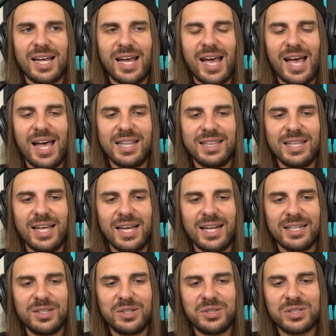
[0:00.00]
And
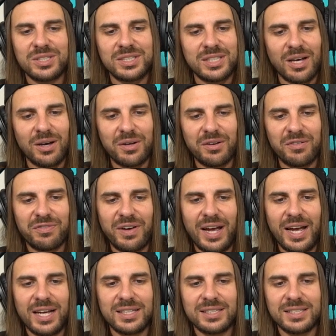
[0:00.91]
then you just tell your
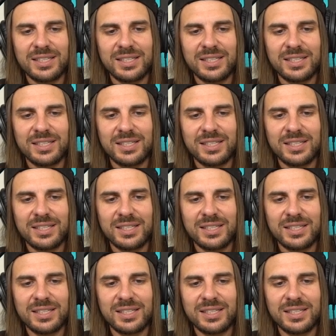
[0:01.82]
fans,